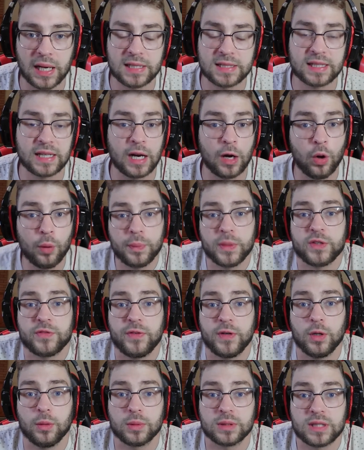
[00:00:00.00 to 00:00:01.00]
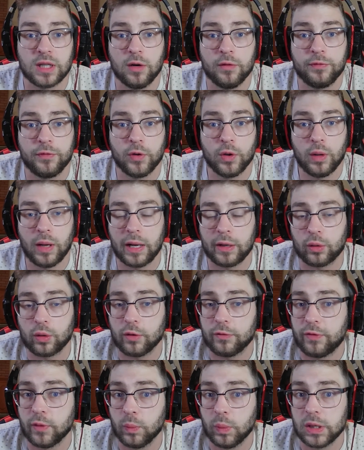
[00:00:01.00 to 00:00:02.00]
And I hope this video was helpful. I don't know
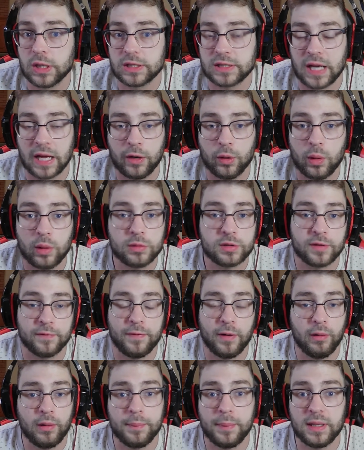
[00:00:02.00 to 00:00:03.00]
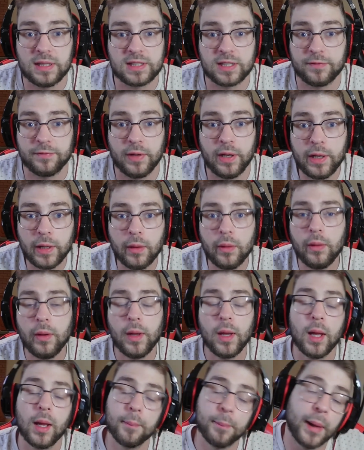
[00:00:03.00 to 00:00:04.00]
if it was. I know it was a very basic video,
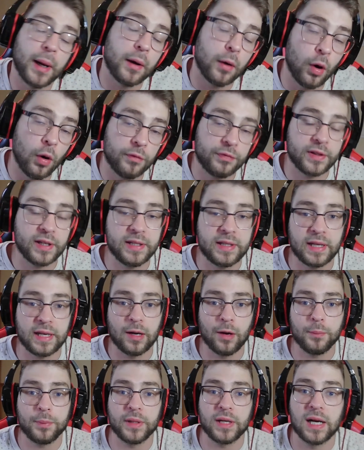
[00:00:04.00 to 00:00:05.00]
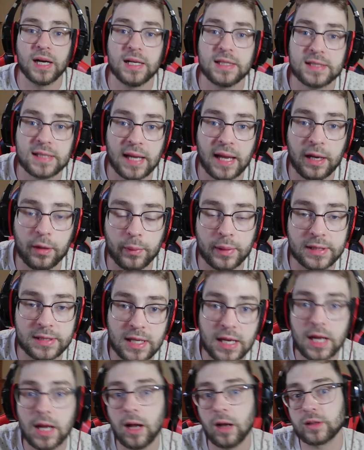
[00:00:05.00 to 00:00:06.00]
but hopefully it did help you guys. Anyways,
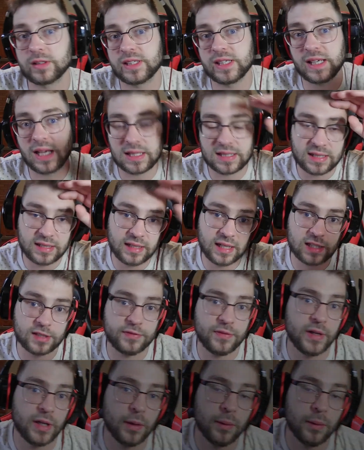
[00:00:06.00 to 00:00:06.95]
I'll see you guys in the next video.